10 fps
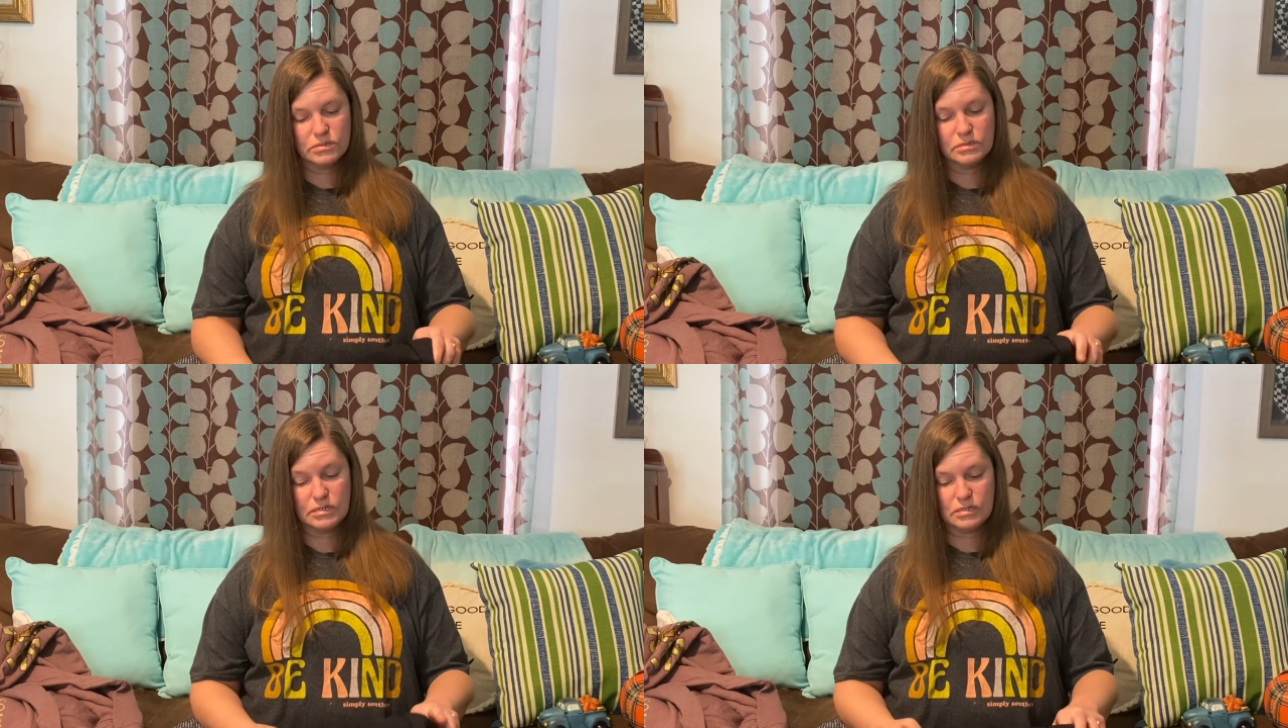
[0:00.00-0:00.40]

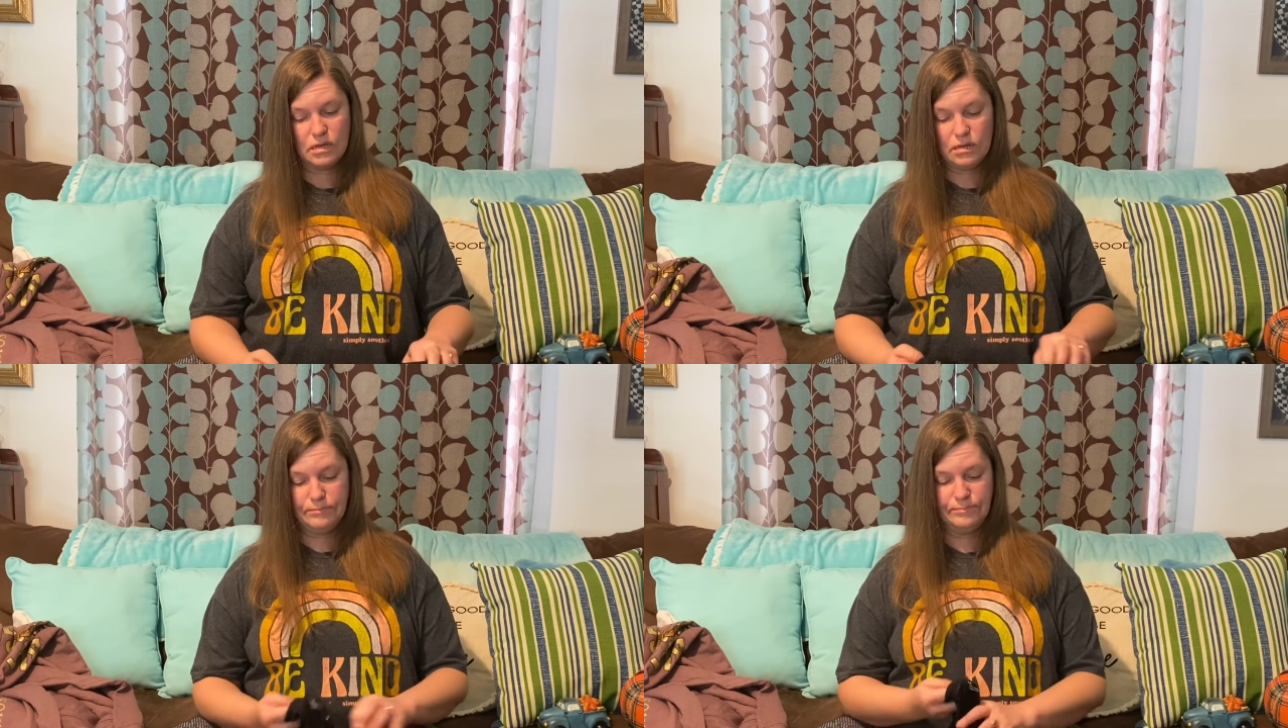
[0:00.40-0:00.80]

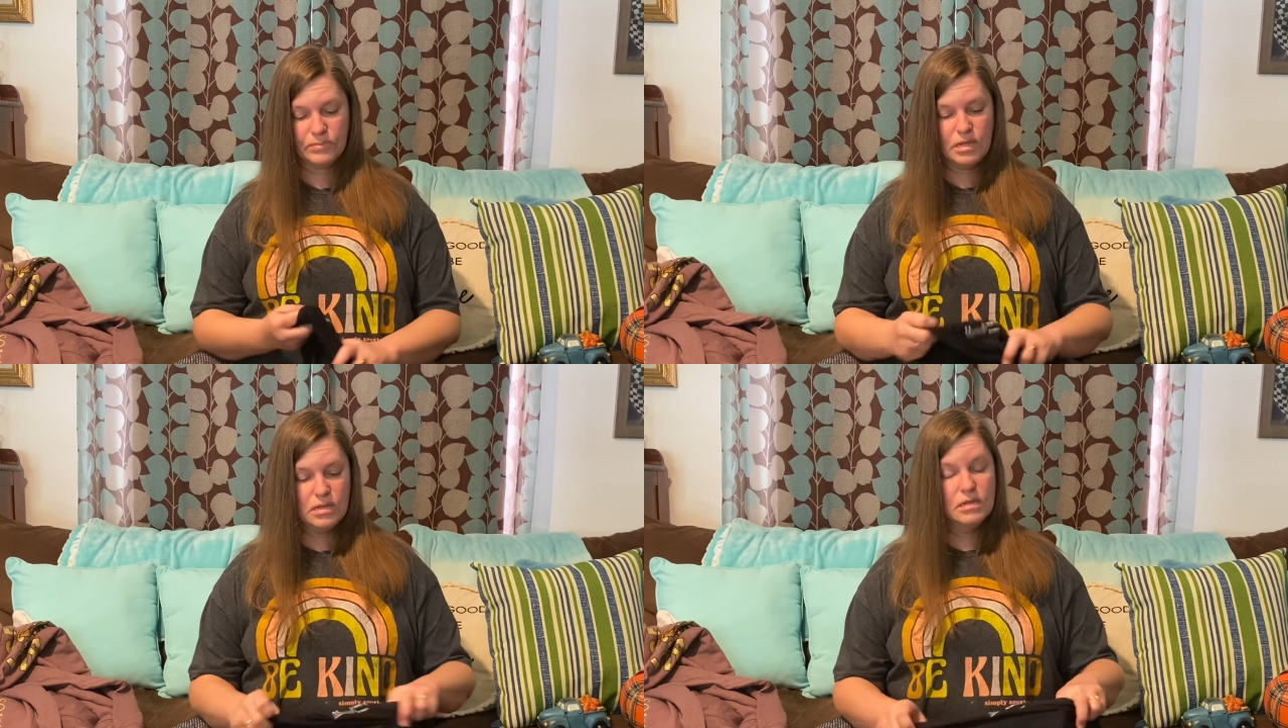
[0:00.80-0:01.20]

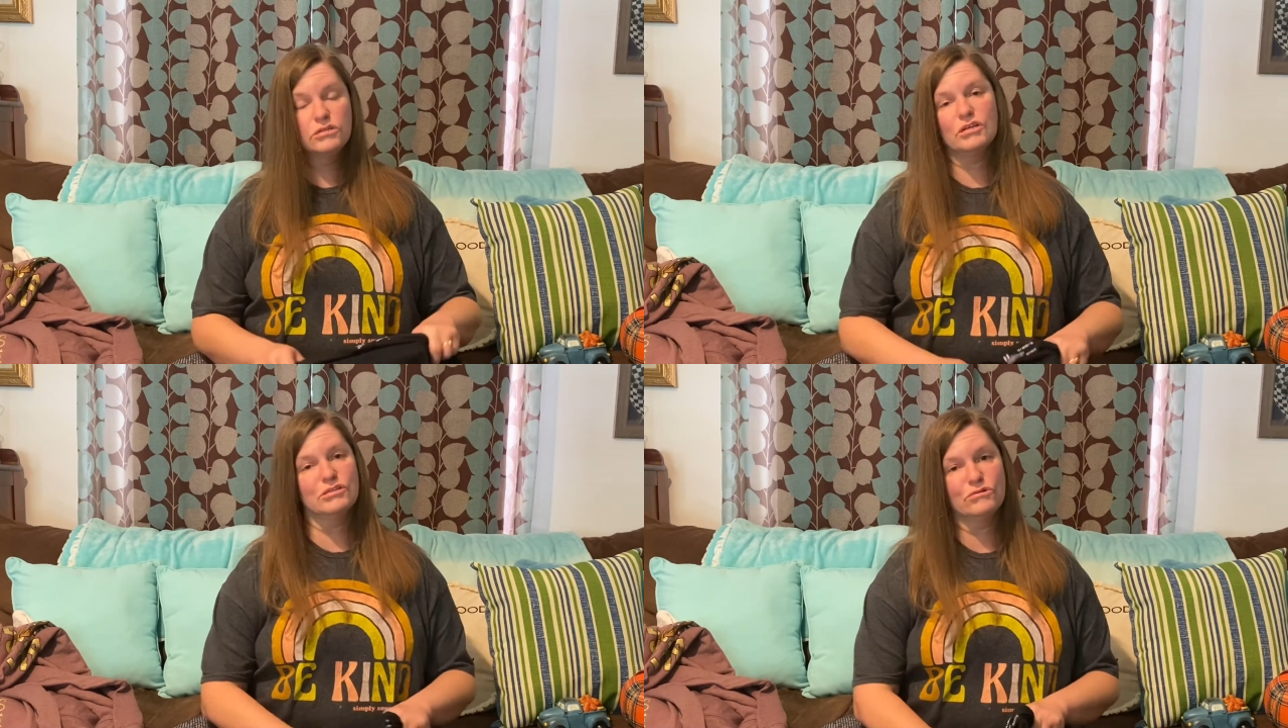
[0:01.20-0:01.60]

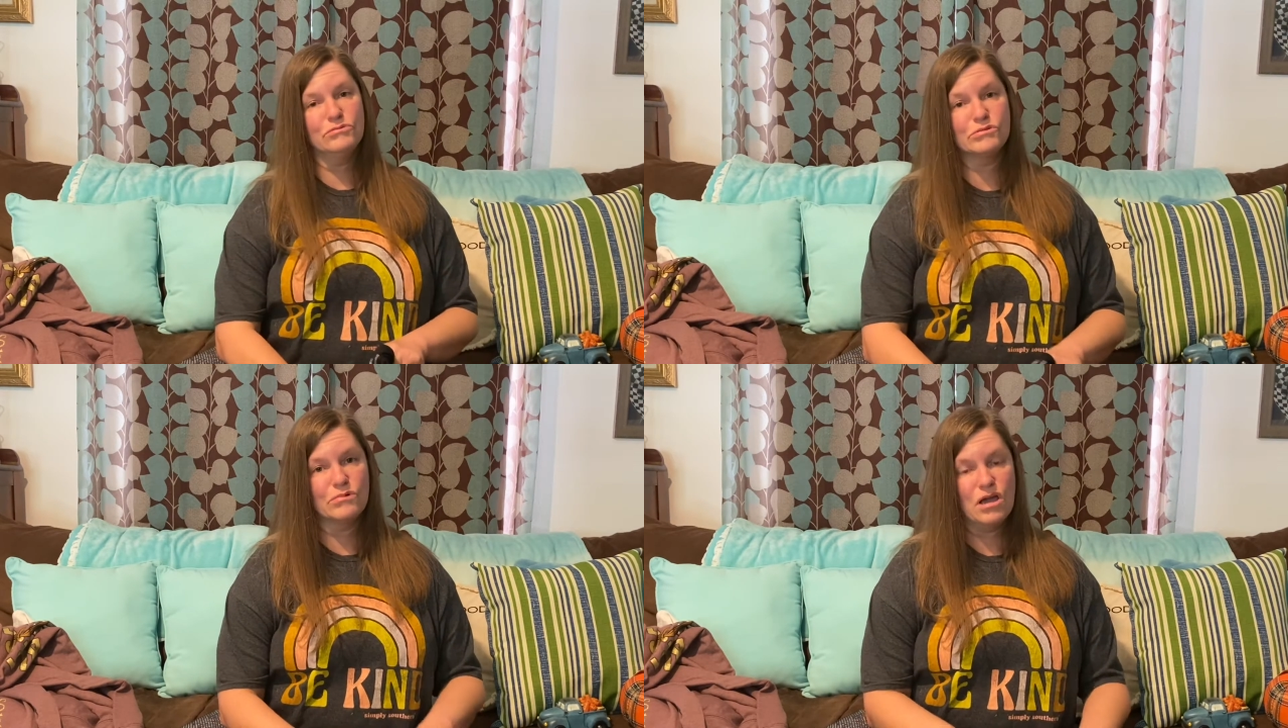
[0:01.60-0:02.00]
dressing
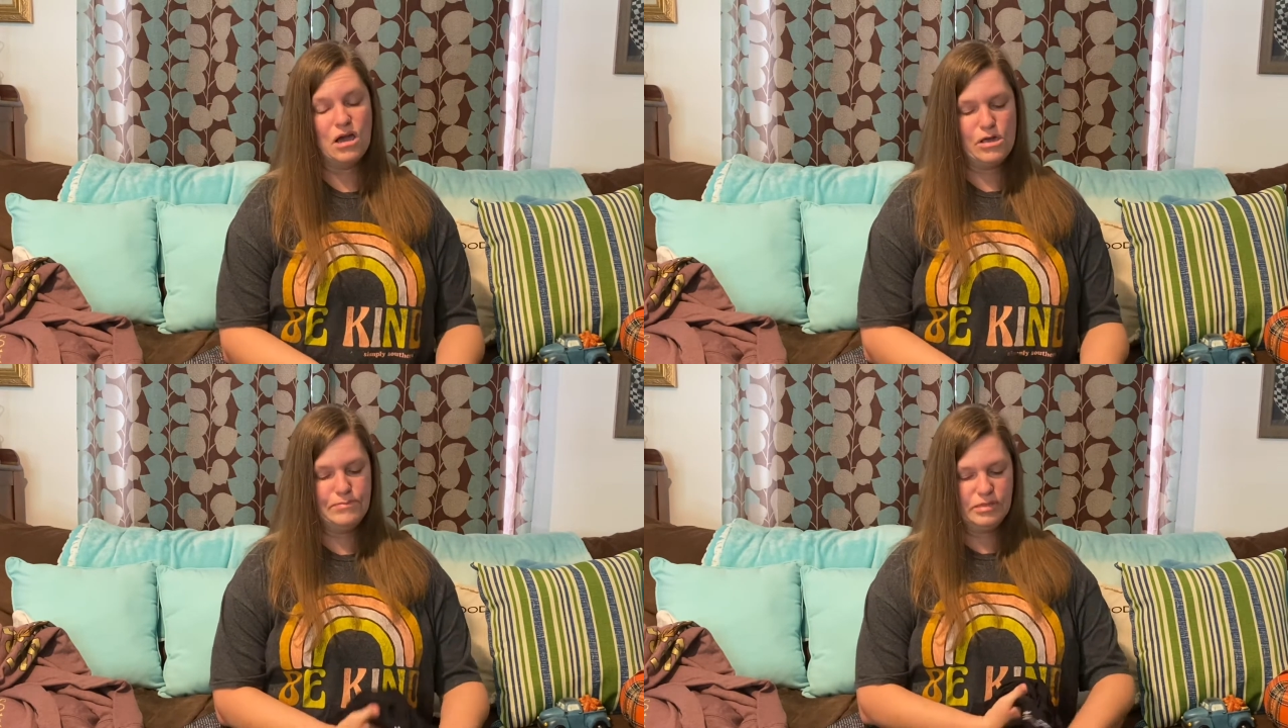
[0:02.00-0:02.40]
rooms were
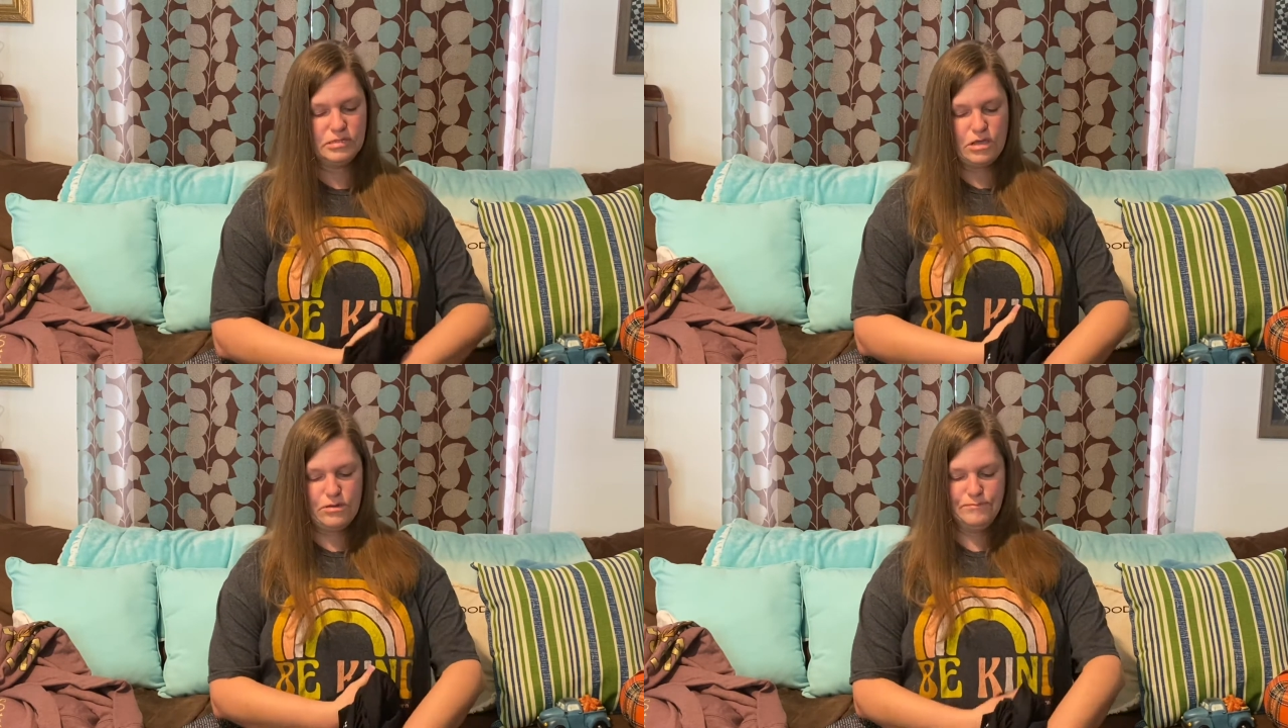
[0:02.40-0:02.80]
not open,
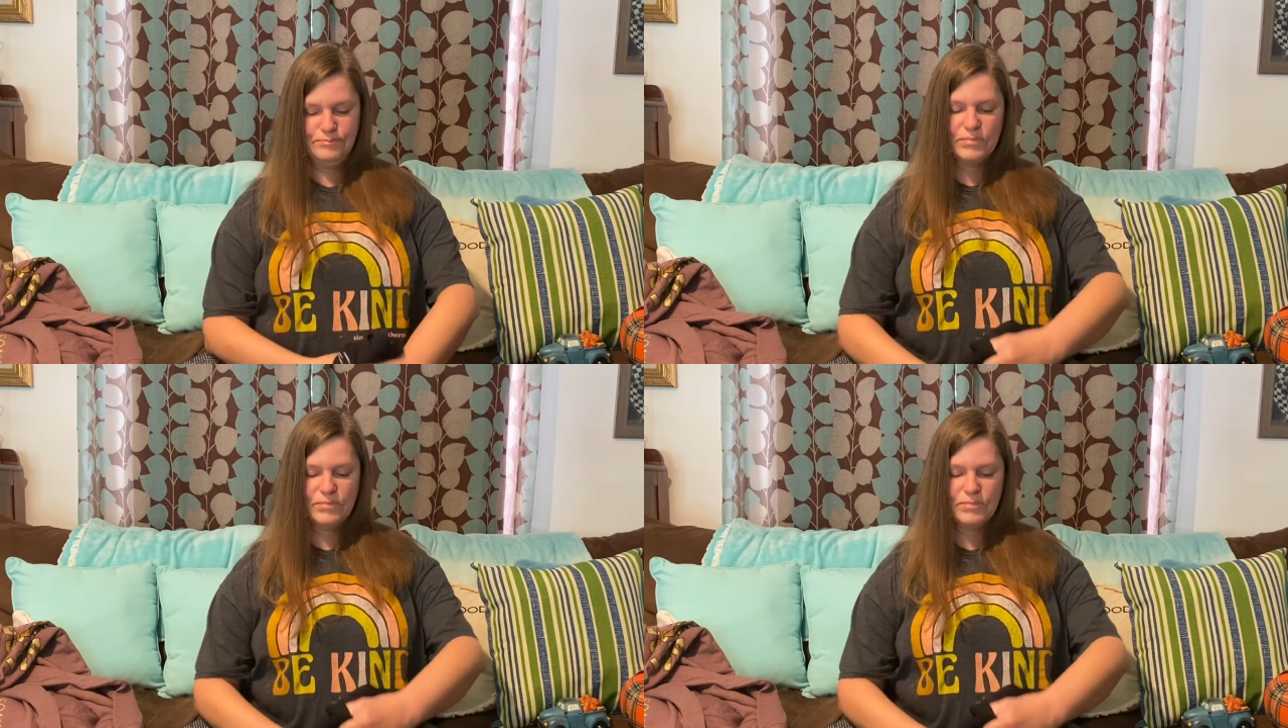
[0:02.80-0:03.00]
so I